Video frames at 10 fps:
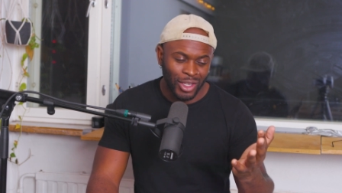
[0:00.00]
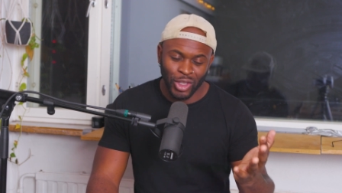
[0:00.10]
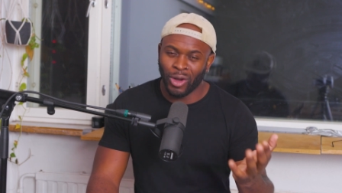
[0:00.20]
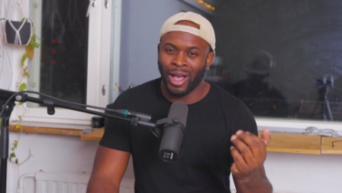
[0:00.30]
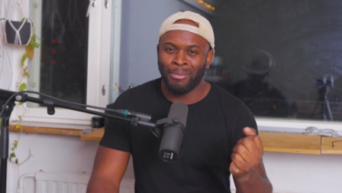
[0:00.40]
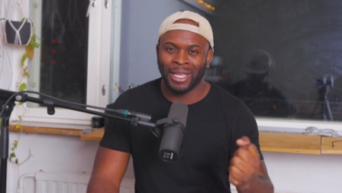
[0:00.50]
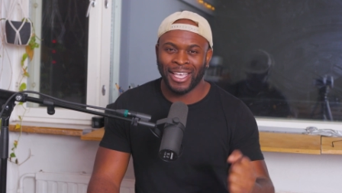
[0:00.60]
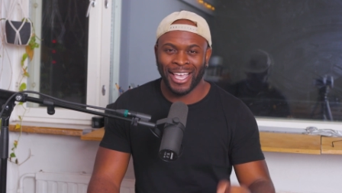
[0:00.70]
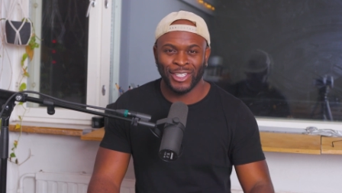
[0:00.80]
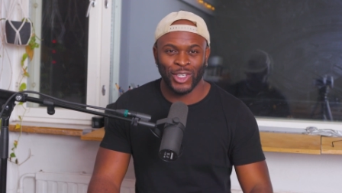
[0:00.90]
your
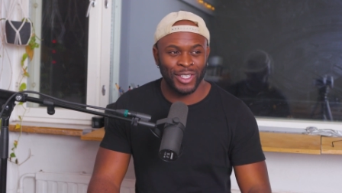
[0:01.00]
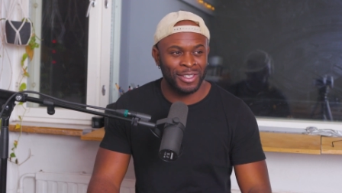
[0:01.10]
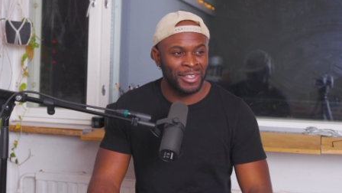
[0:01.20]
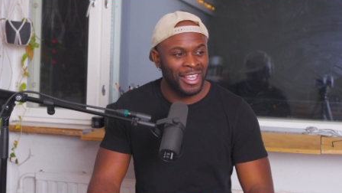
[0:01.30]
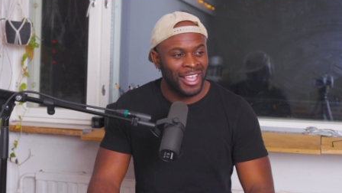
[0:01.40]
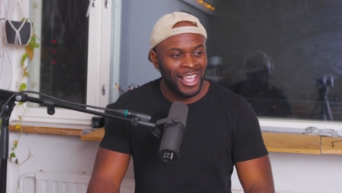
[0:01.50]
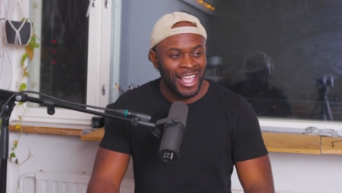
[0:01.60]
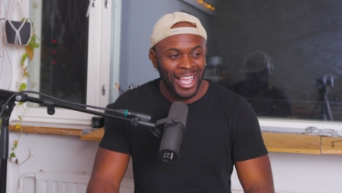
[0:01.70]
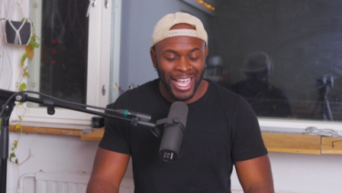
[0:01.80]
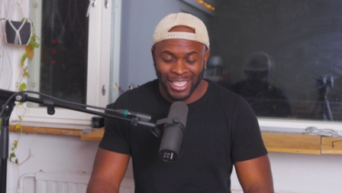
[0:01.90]
application
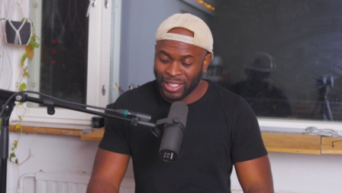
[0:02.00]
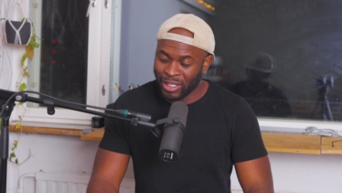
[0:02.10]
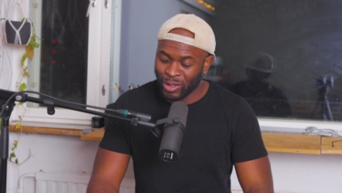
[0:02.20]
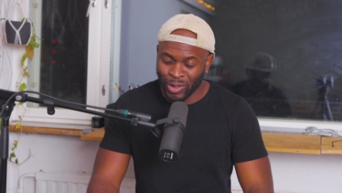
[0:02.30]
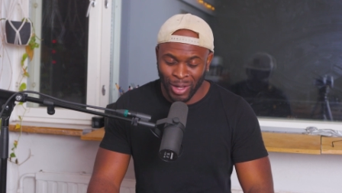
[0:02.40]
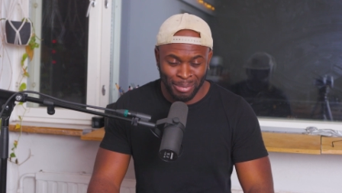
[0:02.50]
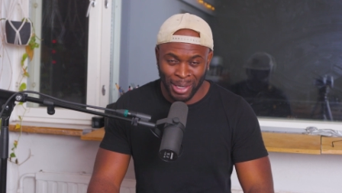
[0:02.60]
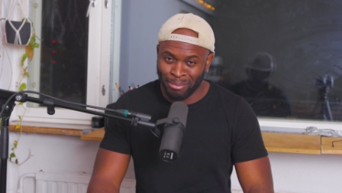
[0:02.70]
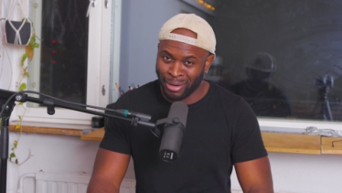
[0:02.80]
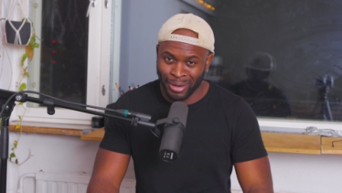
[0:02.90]
has still not
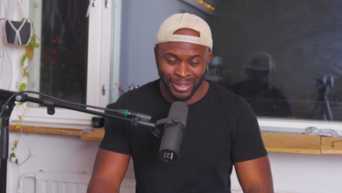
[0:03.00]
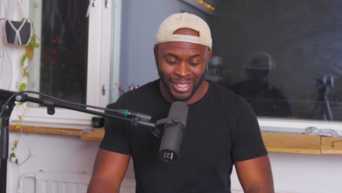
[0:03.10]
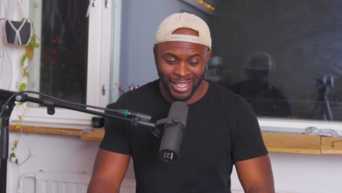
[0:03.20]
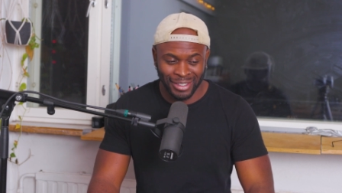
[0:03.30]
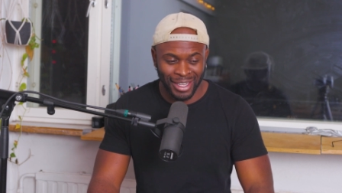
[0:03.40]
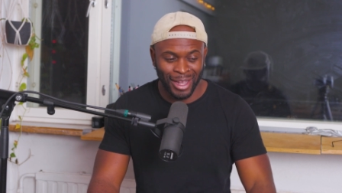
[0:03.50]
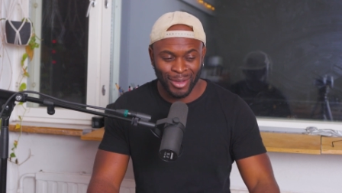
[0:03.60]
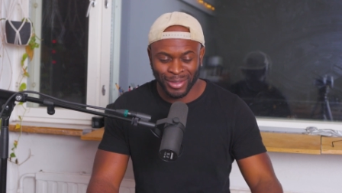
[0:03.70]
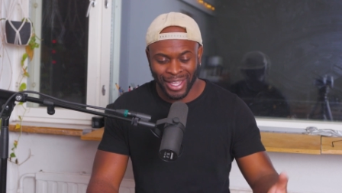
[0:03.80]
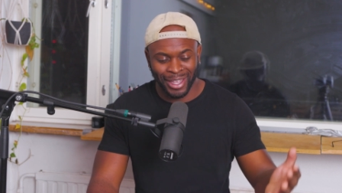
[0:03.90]
been processed. And I
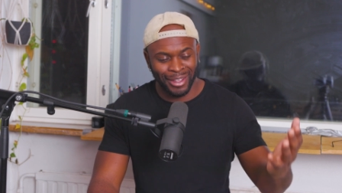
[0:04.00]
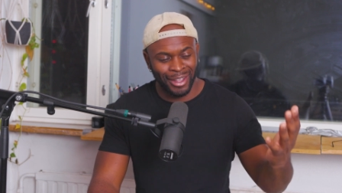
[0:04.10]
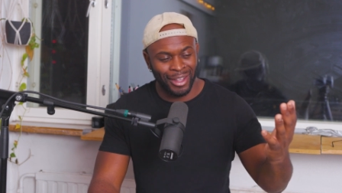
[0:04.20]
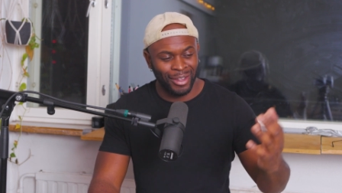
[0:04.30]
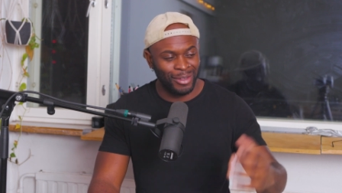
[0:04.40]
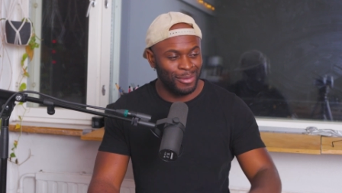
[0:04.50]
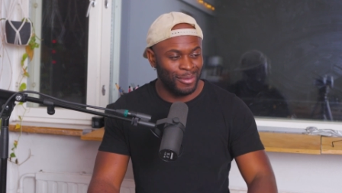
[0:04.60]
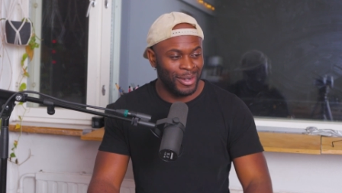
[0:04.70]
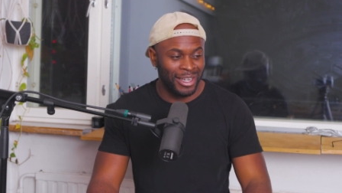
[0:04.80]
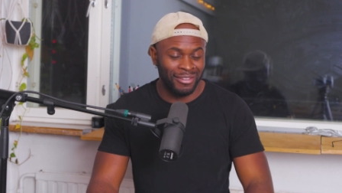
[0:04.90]
was like, oh,
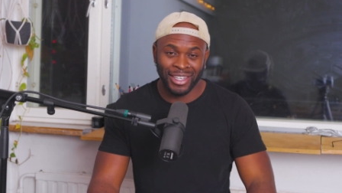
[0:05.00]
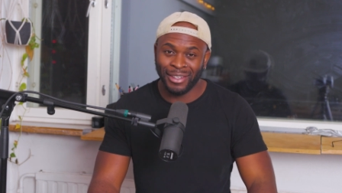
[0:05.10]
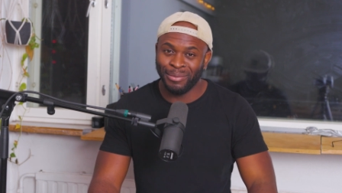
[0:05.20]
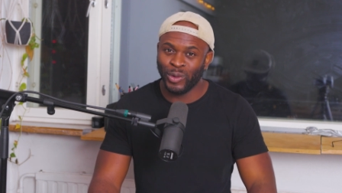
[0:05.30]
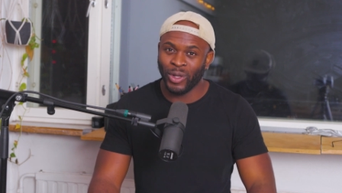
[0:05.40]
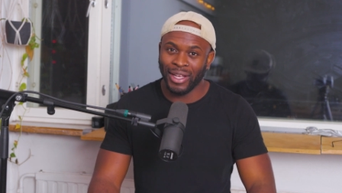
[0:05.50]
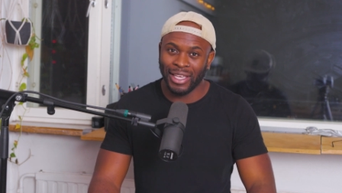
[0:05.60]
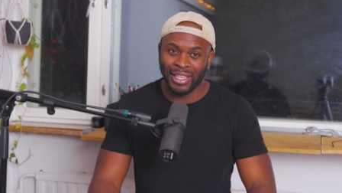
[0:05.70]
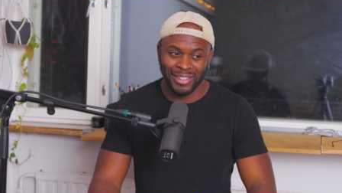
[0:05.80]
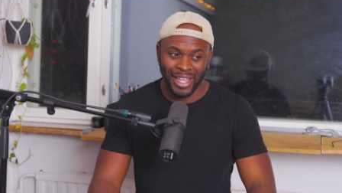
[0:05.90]
whatever. So I
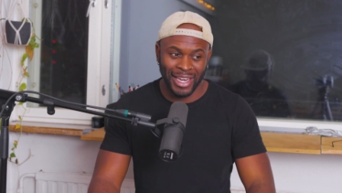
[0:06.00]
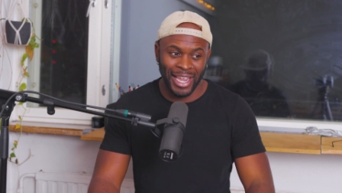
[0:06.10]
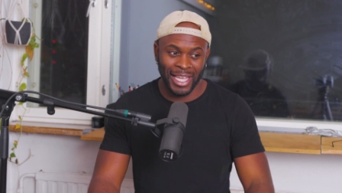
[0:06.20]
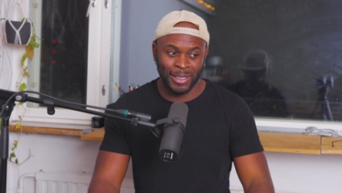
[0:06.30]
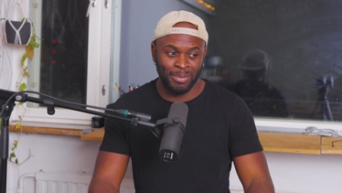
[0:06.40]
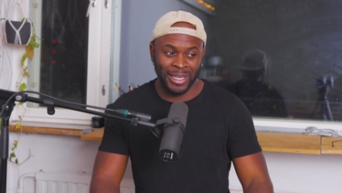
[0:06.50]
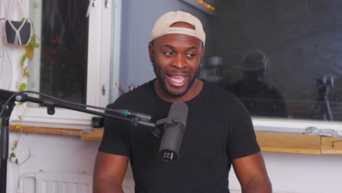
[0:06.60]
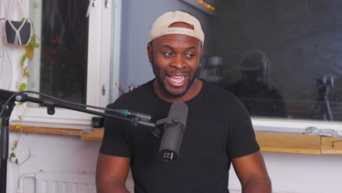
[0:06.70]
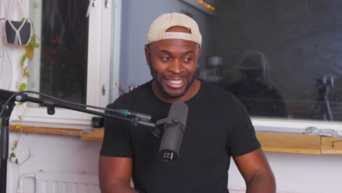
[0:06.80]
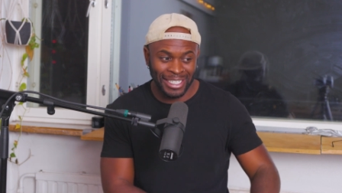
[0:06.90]
guess that
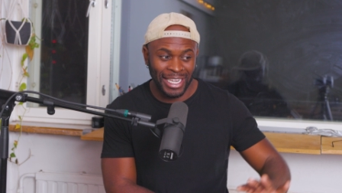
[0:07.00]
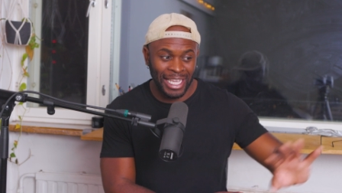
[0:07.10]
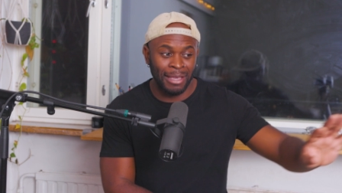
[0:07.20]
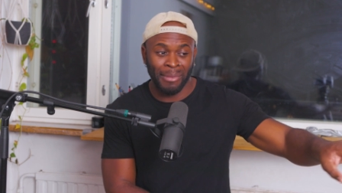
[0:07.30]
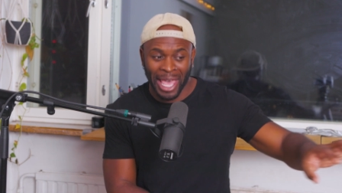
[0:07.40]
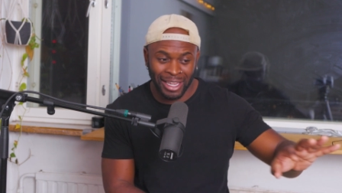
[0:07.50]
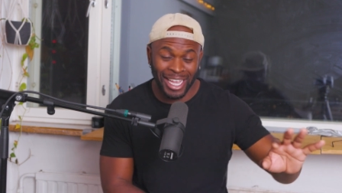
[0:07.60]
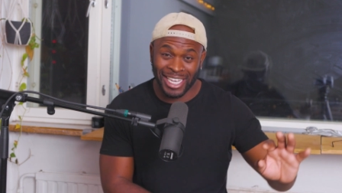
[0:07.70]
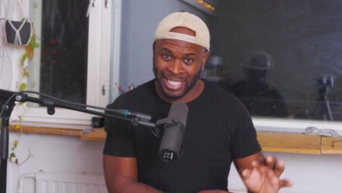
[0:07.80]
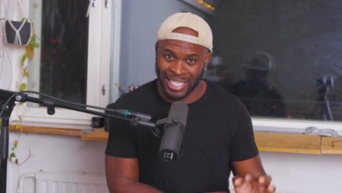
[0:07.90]
expedited email
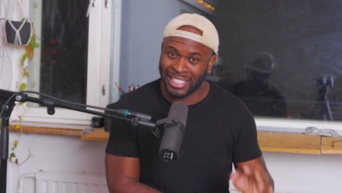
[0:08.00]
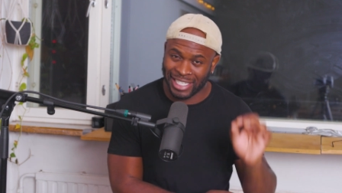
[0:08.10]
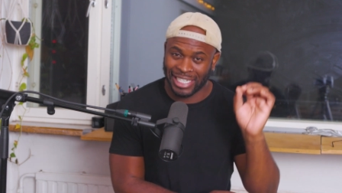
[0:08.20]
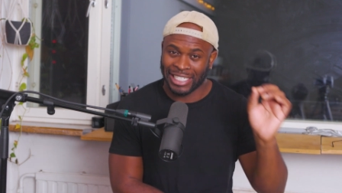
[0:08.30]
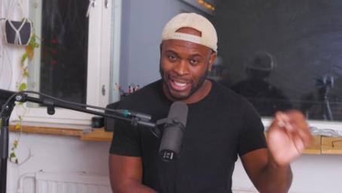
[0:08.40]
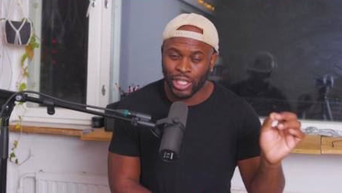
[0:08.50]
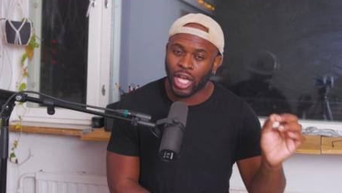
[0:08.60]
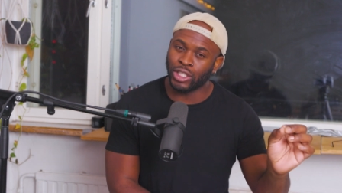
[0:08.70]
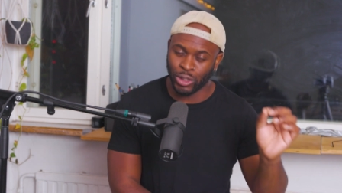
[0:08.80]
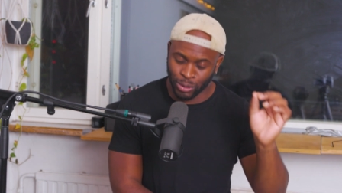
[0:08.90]
I sent did
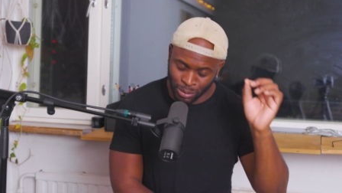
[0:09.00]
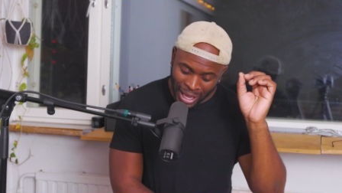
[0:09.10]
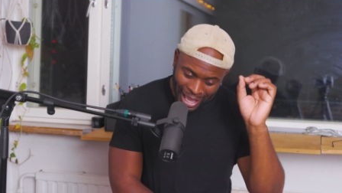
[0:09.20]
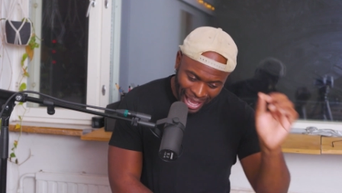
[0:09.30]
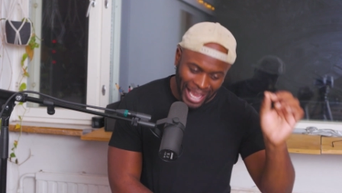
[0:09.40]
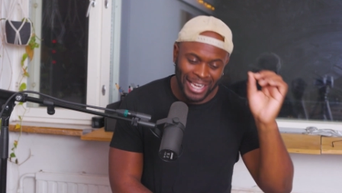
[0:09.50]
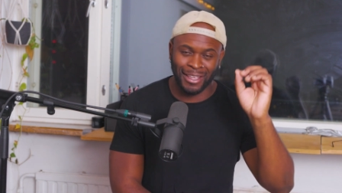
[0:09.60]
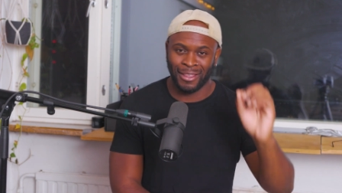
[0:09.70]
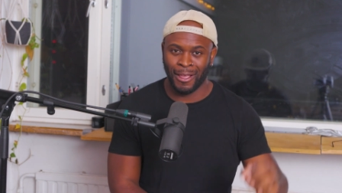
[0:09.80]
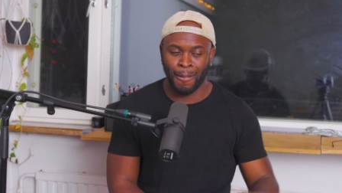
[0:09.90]
not do
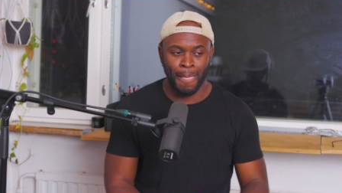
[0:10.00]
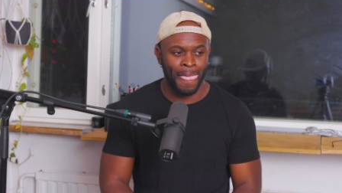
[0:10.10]
anything.